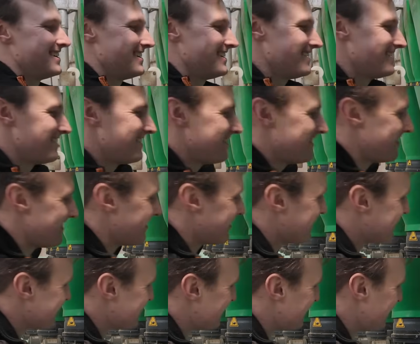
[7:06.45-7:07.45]
Oh,
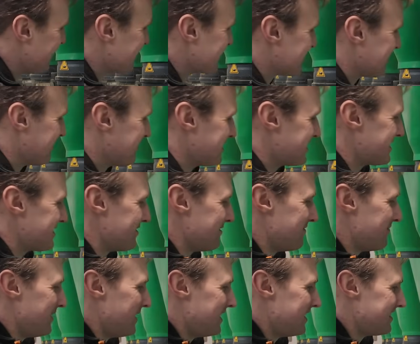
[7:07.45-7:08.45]
this video is going to be so
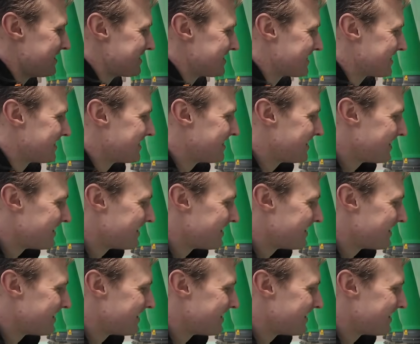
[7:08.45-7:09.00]
embarrassing.